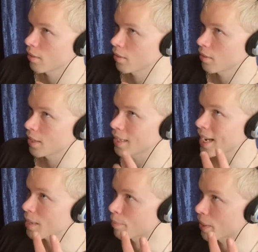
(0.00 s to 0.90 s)
in
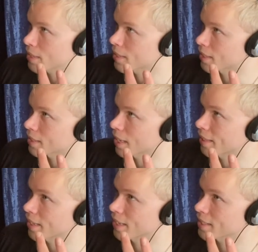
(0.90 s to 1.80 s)
any business, I
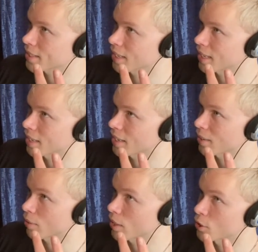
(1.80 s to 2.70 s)
think it's
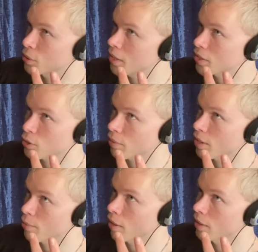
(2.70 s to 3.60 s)
in
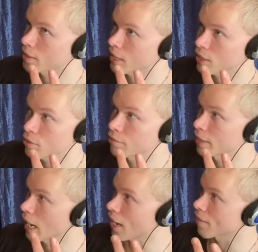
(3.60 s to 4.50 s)
2021, it's like you
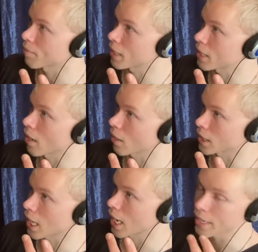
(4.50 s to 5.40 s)
got to be
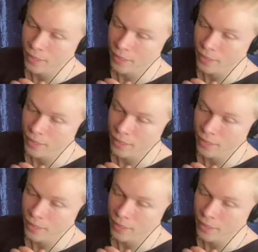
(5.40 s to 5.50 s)
online.